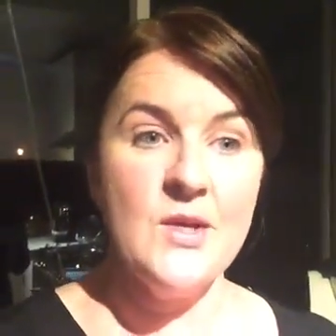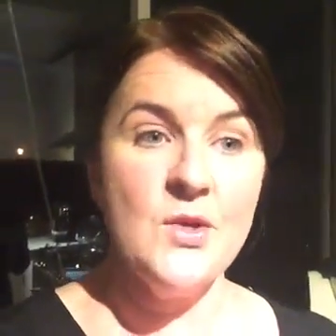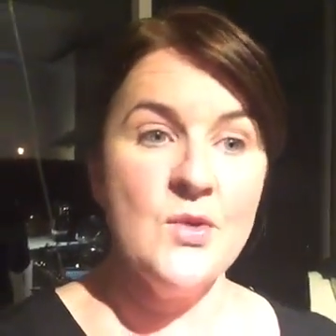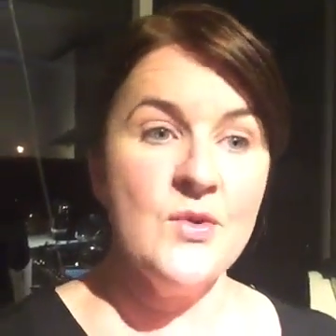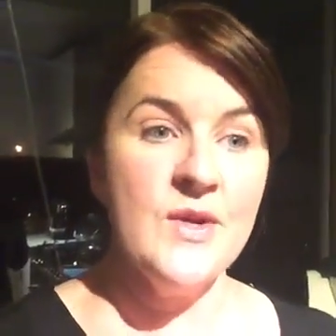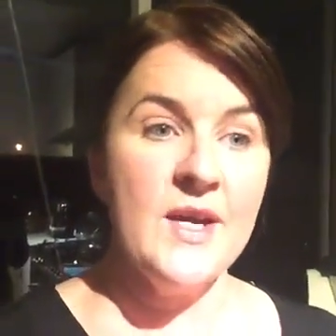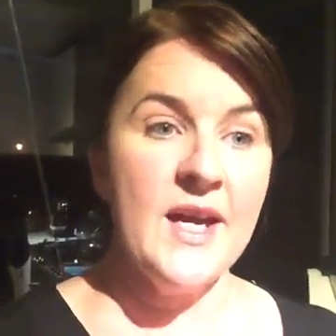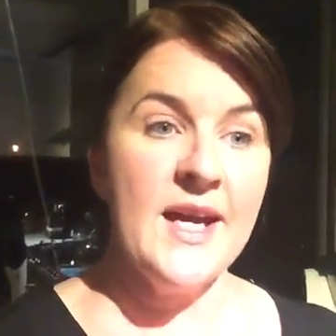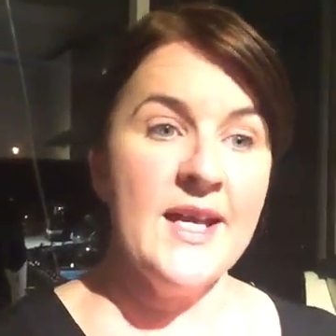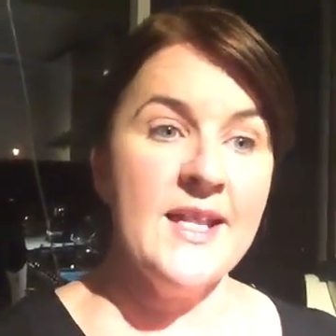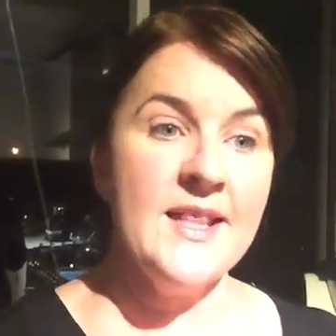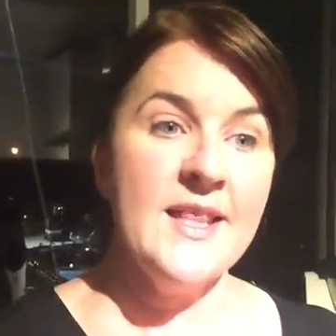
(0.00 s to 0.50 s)
You'll
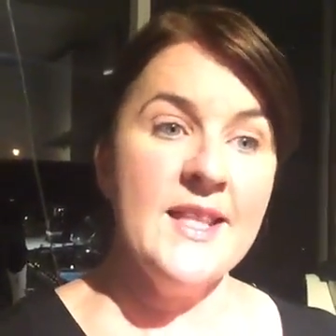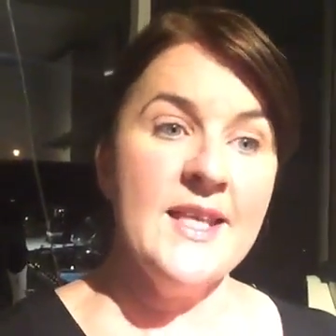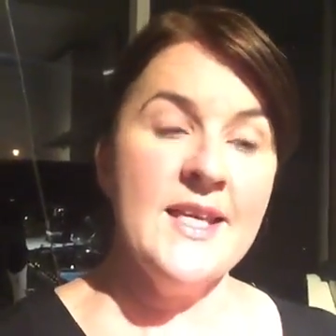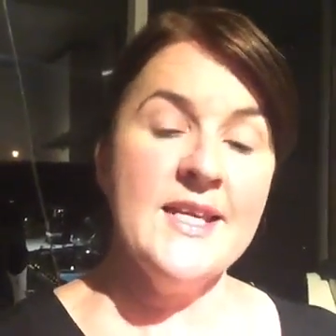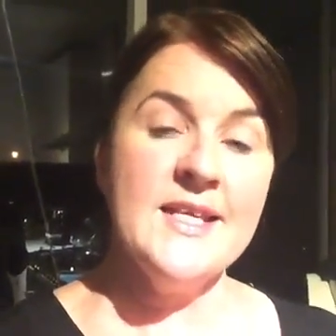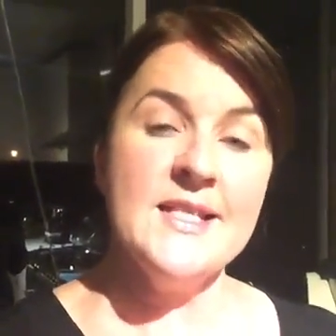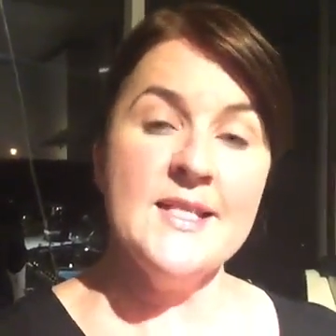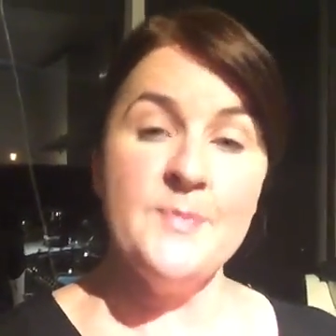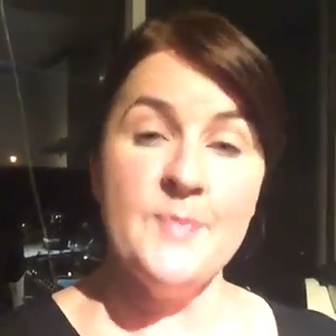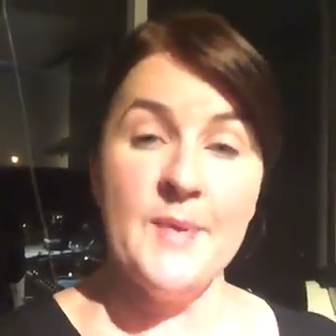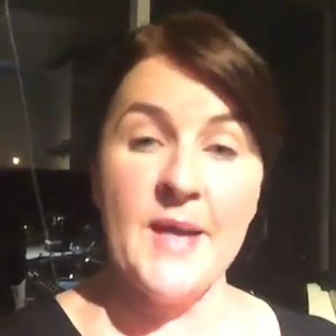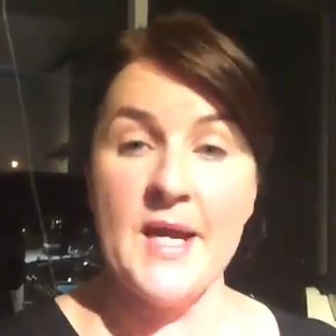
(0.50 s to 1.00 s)
get
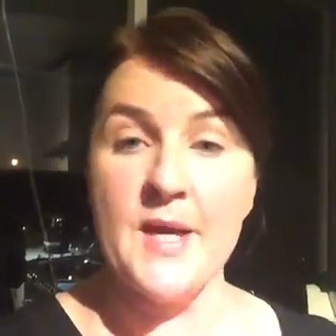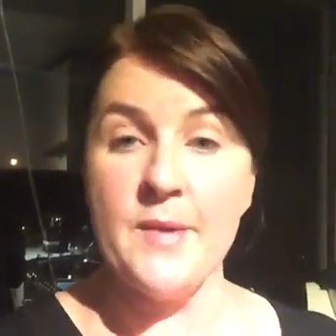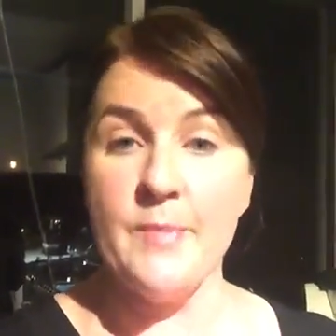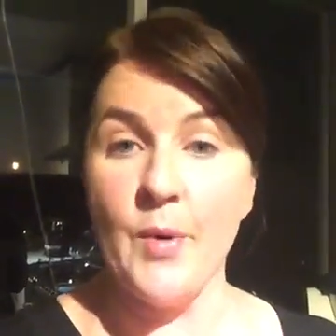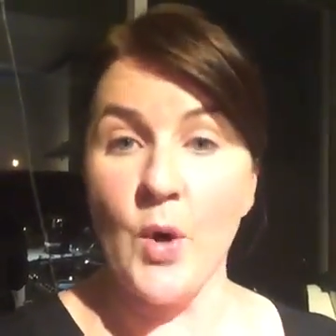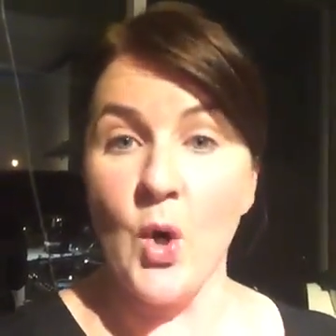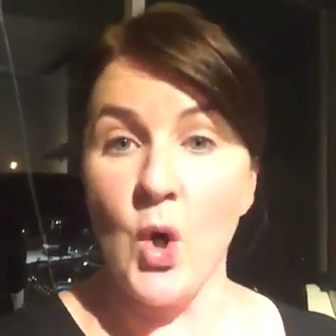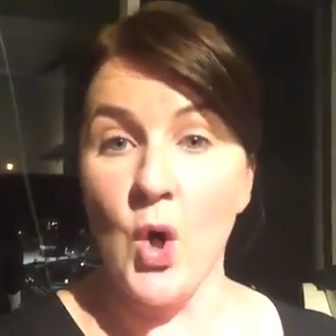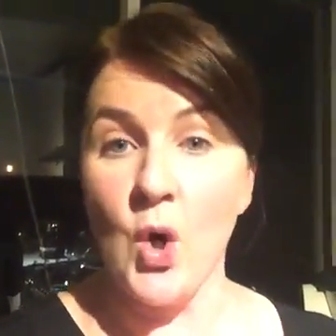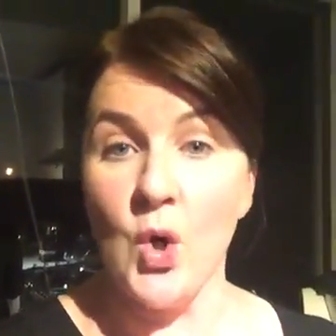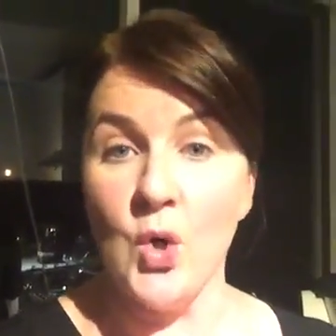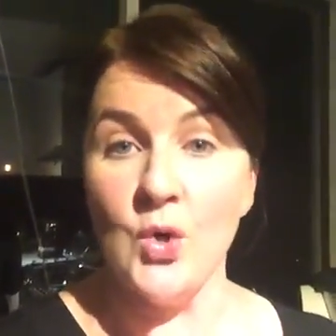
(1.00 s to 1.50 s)
the spaghetti
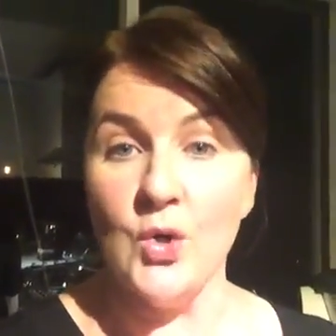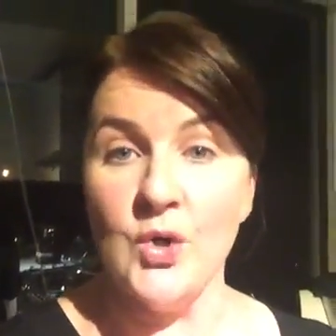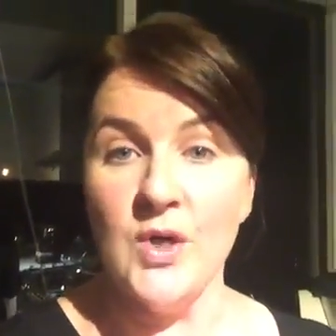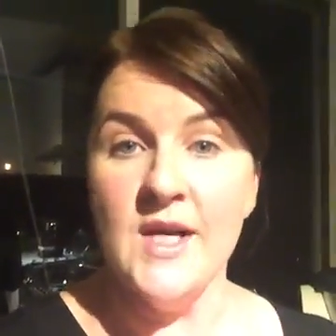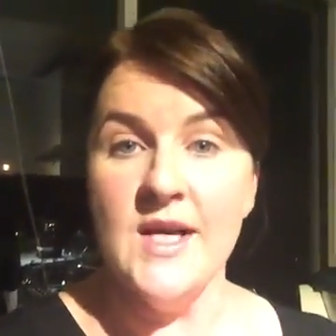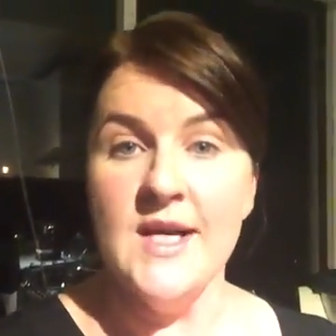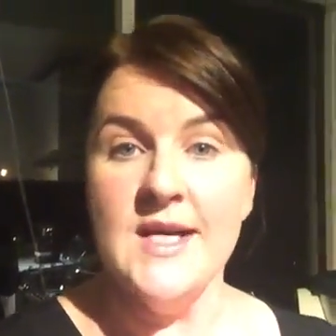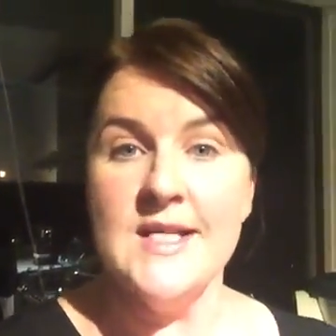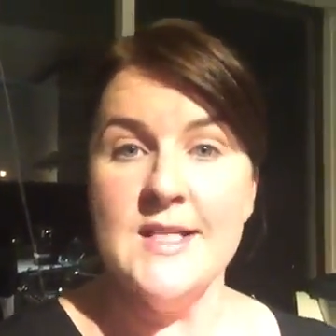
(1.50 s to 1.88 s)
bowl,